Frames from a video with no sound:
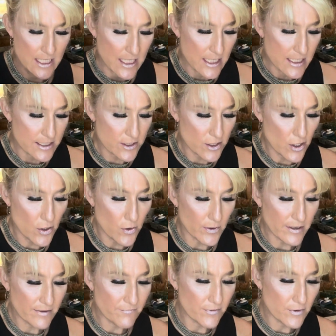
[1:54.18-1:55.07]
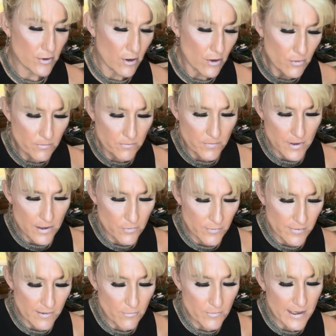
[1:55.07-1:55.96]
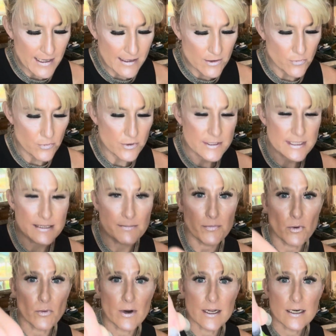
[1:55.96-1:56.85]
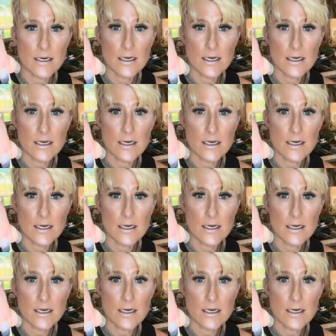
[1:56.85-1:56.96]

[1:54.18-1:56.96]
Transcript: So if you, and then we had a real simple one.